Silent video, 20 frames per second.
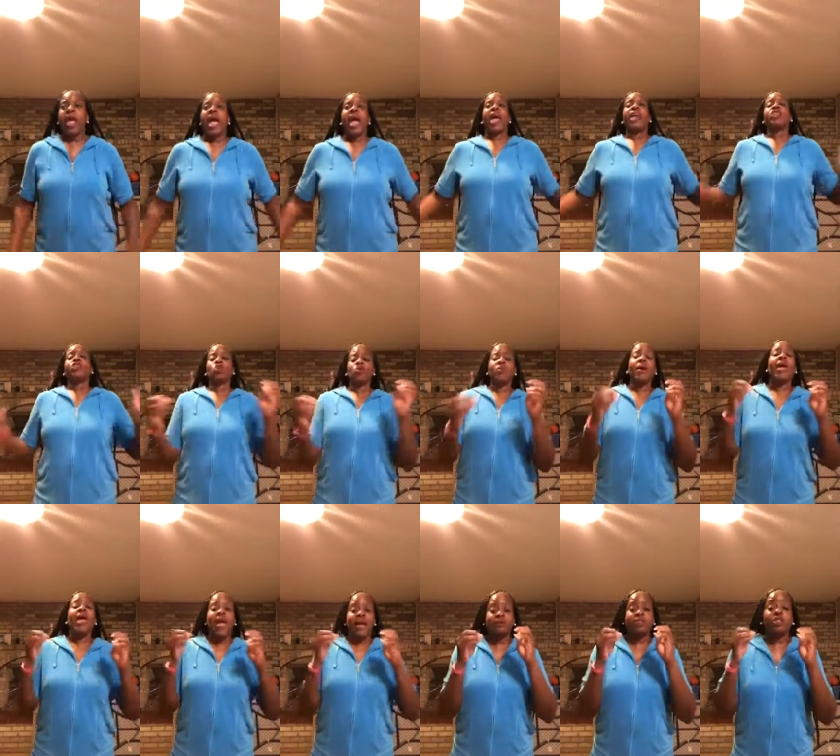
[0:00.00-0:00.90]
and you
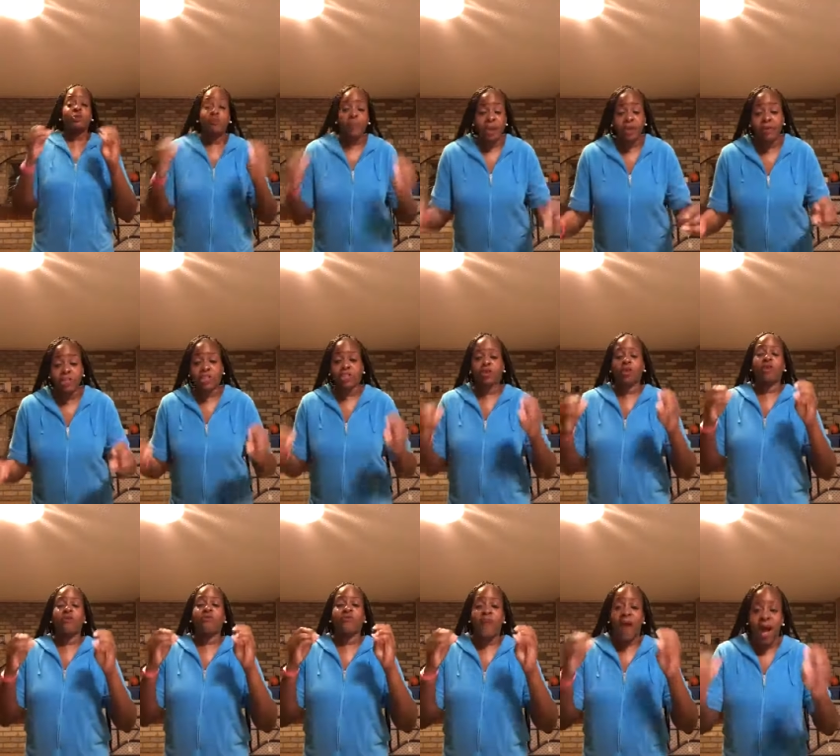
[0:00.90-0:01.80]
may have
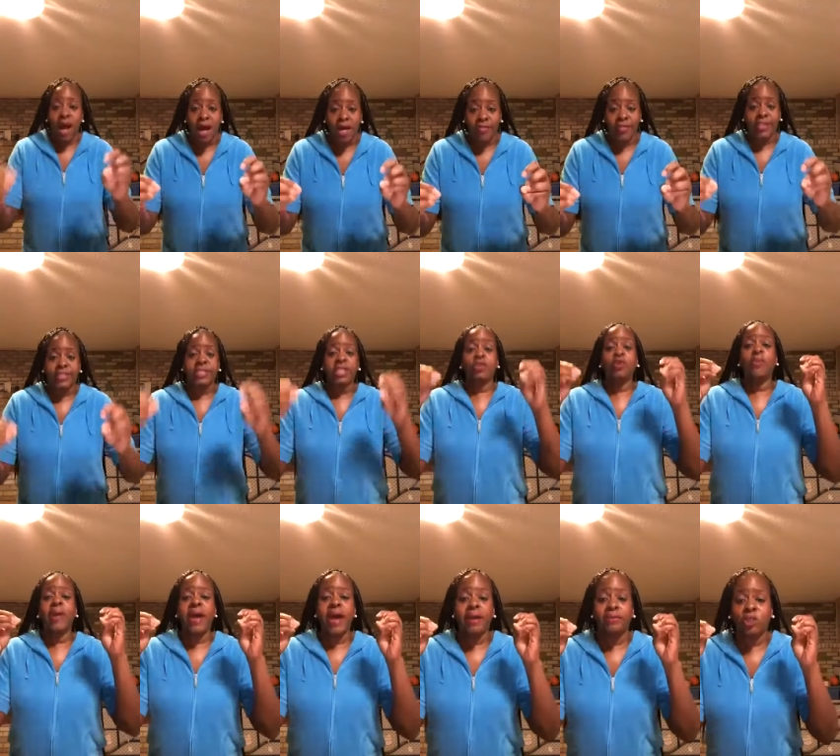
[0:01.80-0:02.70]
spiritual fathers and you
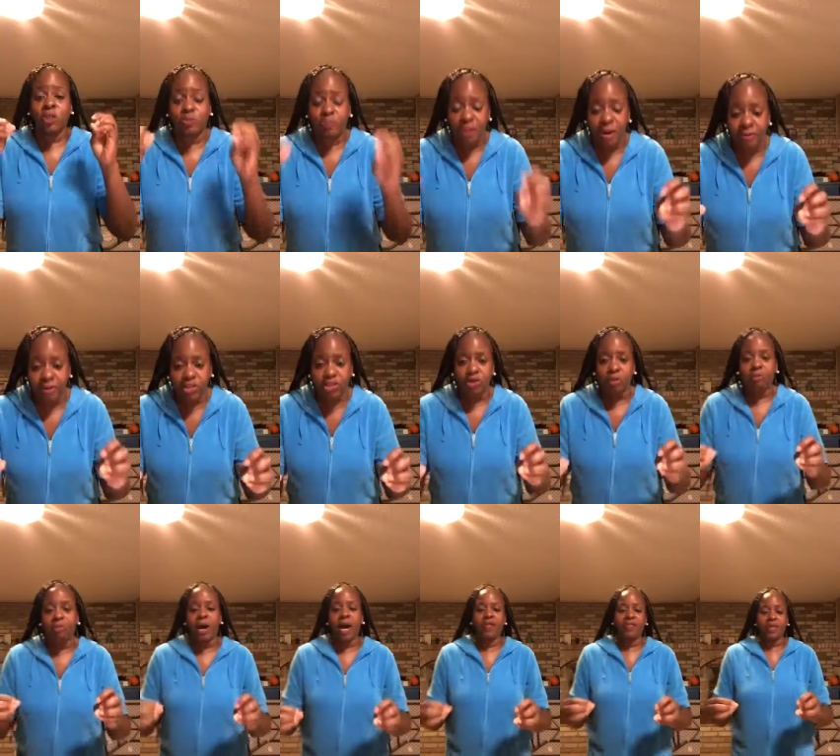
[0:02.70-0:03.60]
may have spiritual
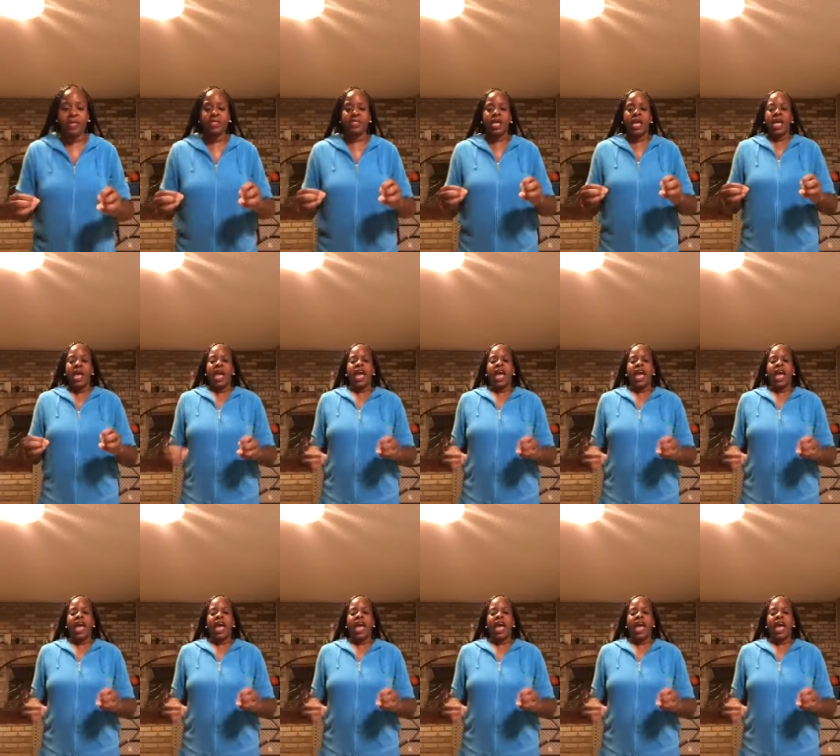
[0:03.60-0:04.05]
mothers,